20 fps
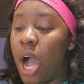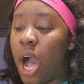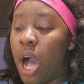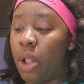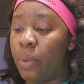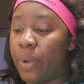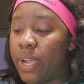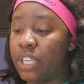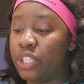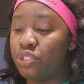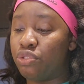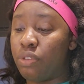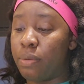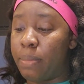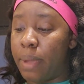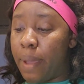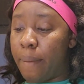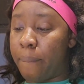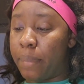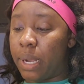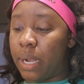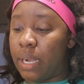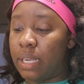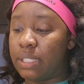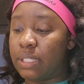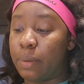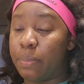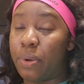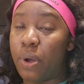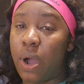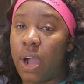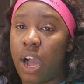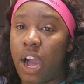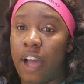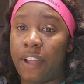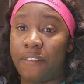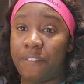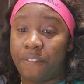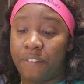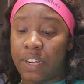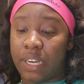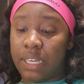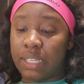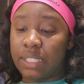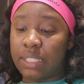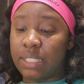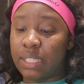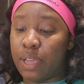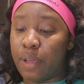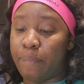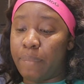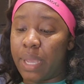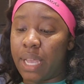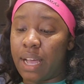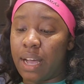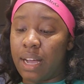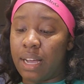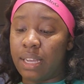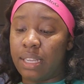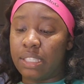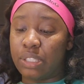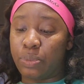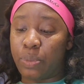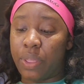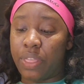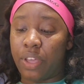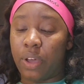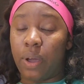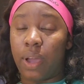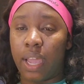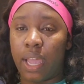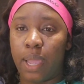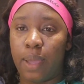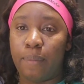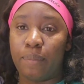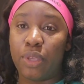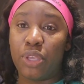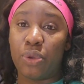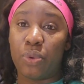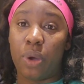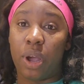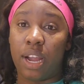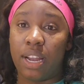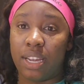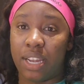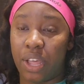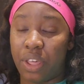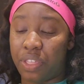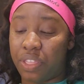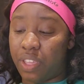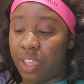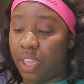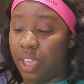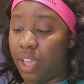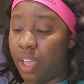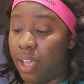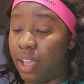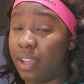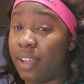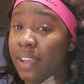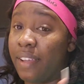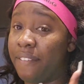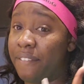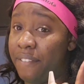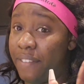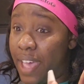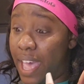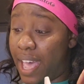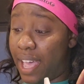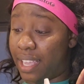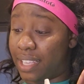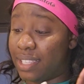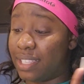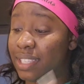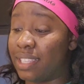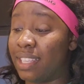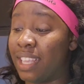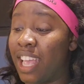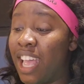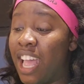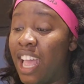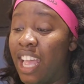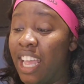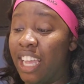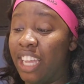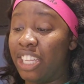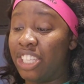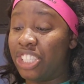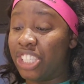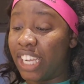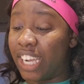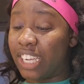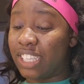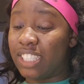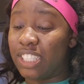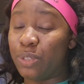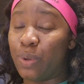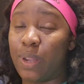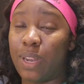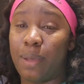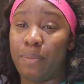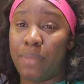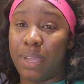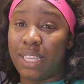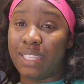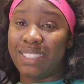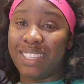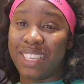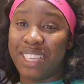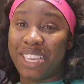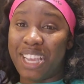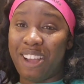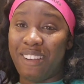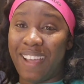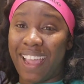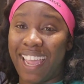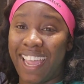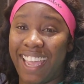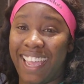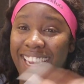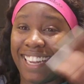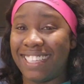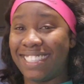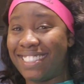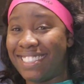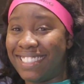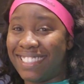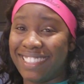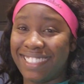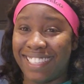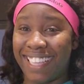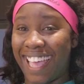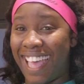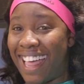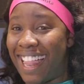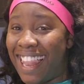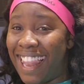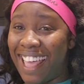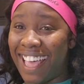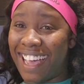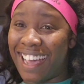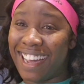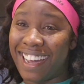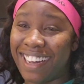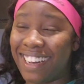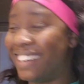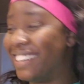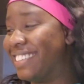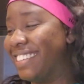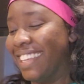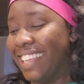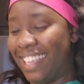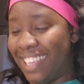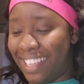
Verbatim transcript: Always remember to put God first because without Him, you are nothing. Facts. Cheers to an amazing year ahead. Hello.